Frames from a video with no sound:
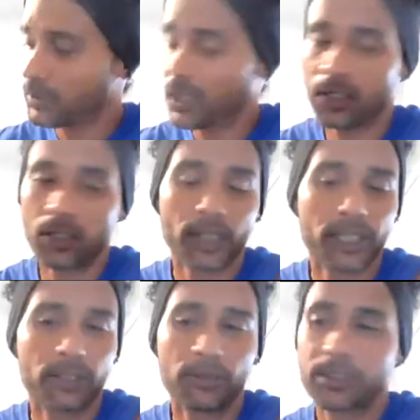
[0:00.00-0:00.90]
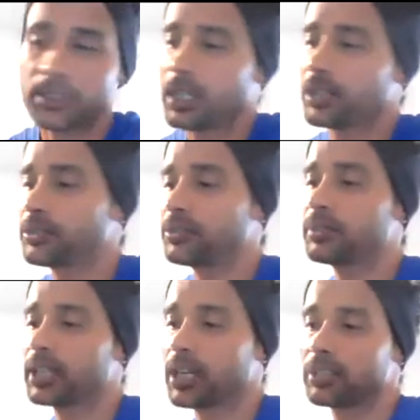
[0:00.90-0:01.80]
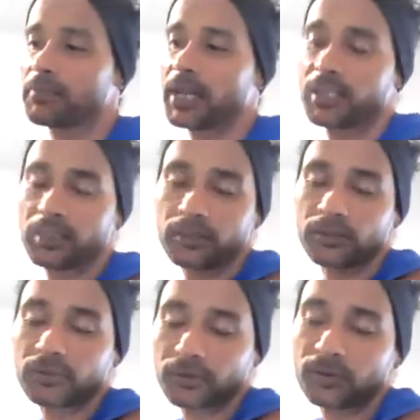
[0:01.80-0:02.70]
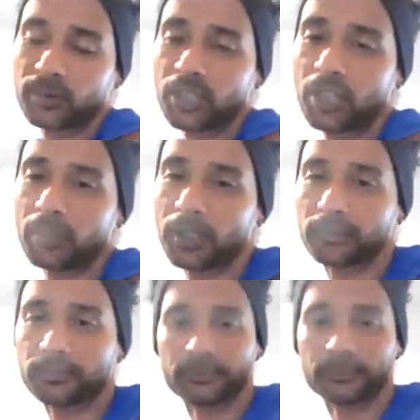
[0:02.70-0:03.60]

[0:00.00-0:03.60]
Yeah, go ahead, do what you got to do, and I'll come back and we'll talk about it.